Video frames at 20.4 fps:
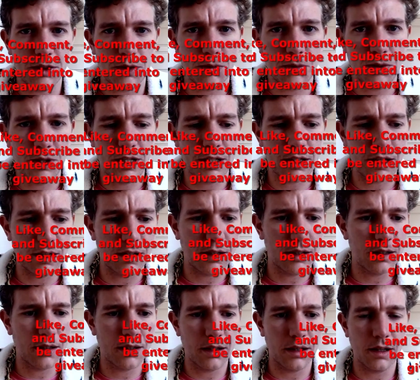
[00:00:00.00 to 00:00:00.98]
this week.
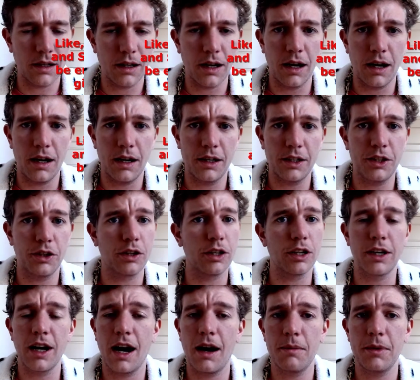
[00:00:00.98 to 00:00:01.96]
Uh, you
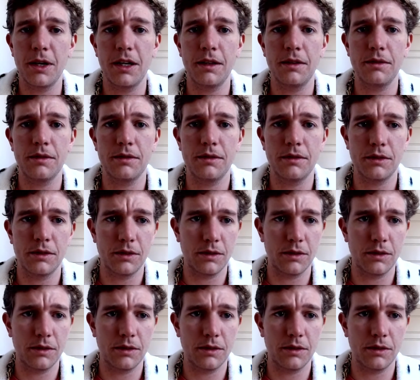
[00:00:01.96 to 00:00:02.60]
can comment